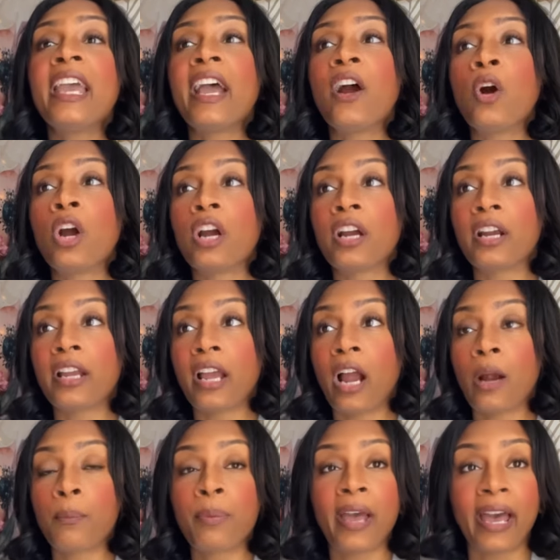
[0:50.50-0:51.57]
or
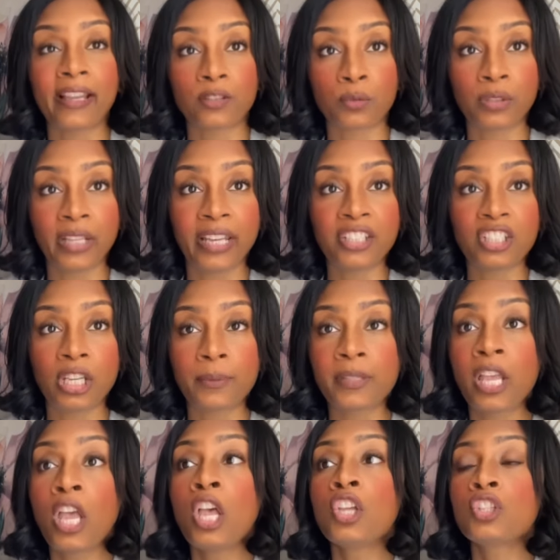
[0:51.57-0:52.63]
our past relationships.
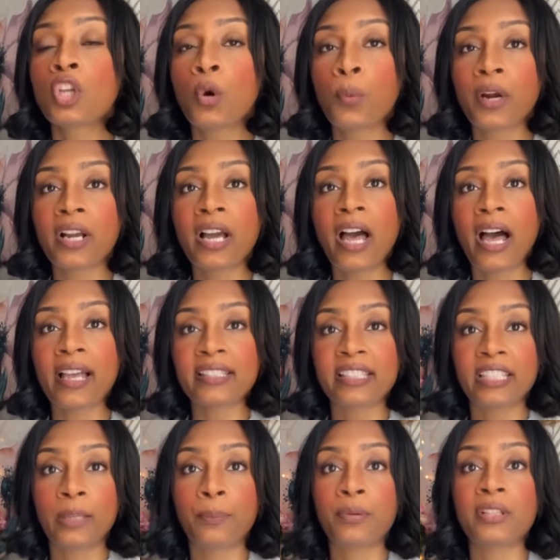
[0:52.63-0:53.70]
So we're
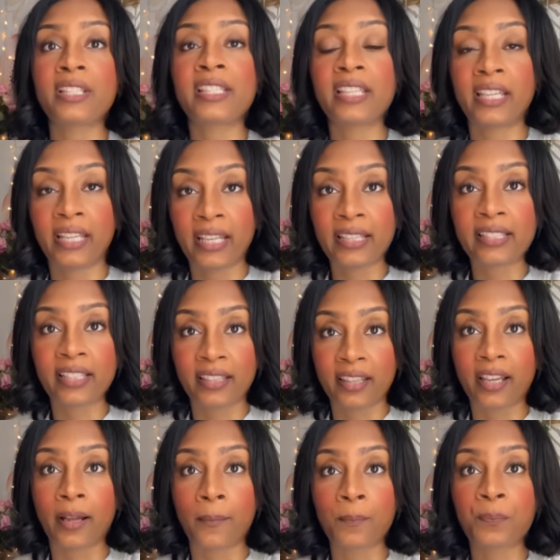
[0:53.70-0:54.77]
constantly presenting to
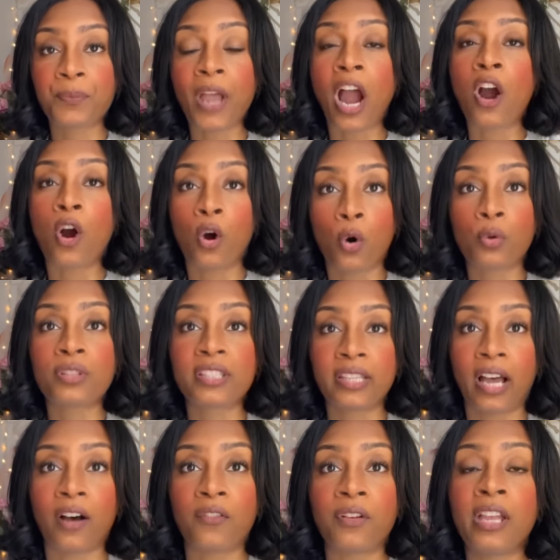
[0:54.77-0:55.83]
them our old
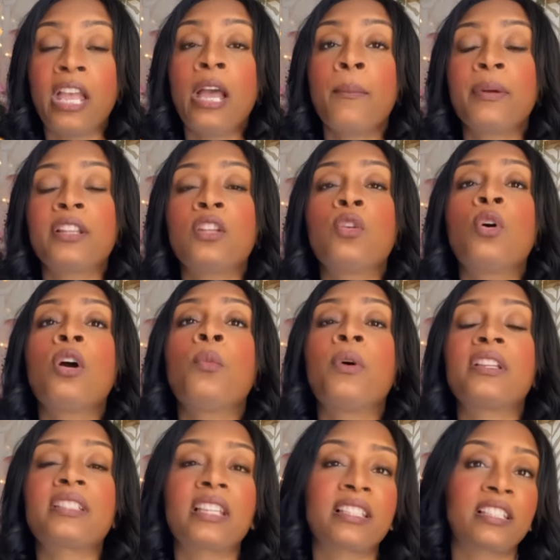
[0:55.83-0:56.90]
self. But the Lord
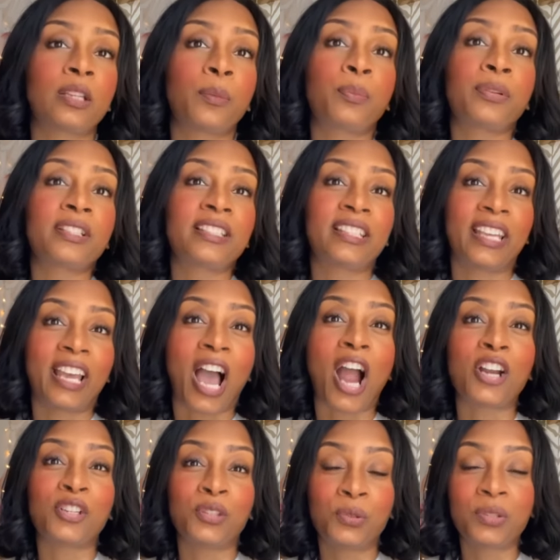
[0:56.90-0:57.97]
wants us to present
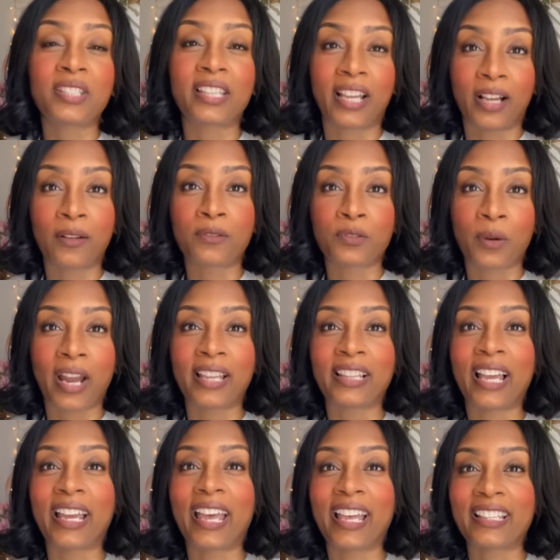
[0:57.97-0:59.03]
our new selves, right?
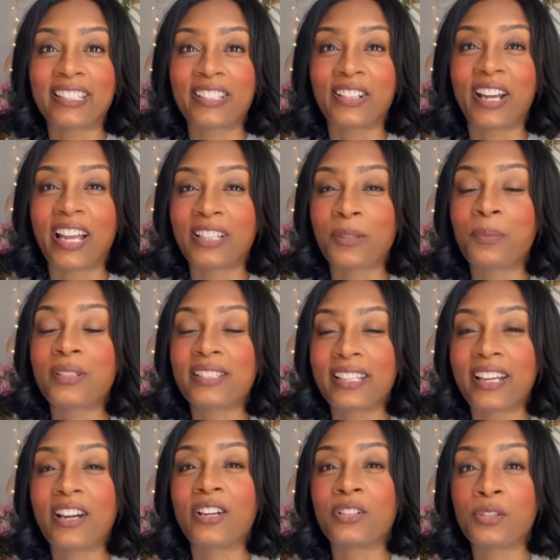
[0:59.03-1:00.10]
Like Esther had to
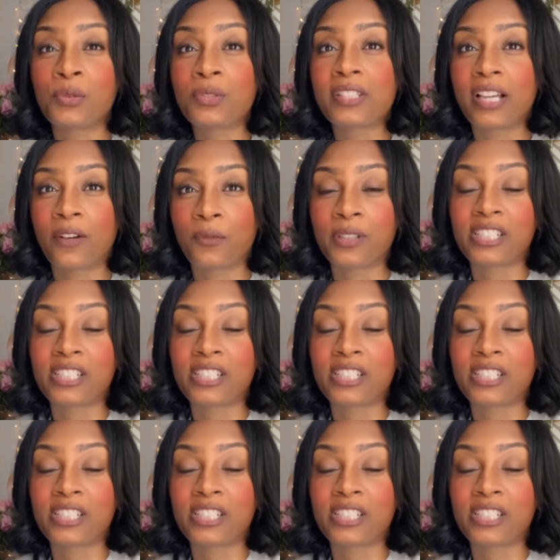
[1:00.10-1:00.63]
present her new self when